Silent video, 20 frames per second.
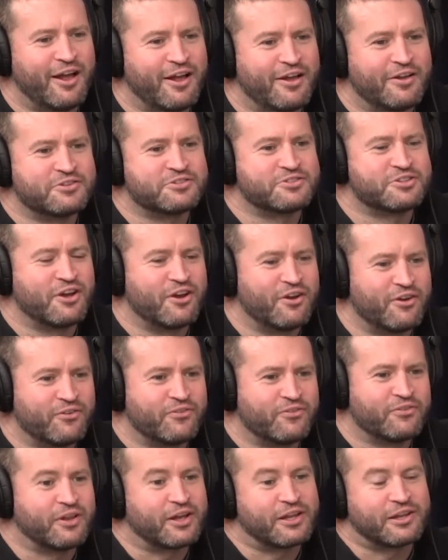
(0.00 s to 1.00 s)
so
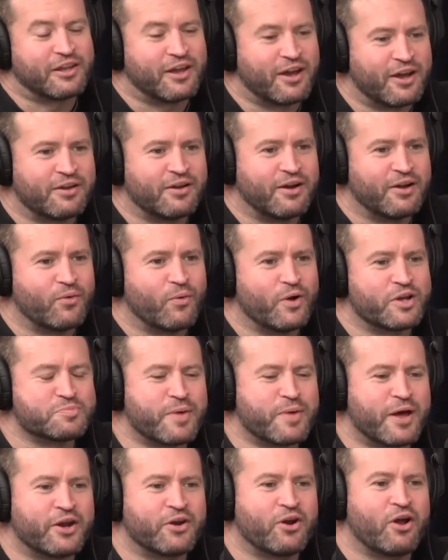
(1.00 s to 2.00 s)
luckily I always
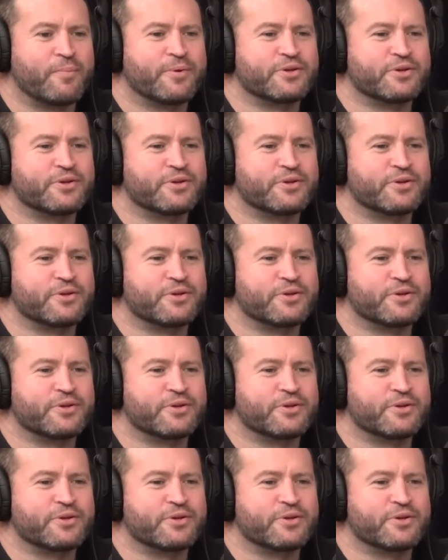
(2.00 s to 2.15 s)
made it home in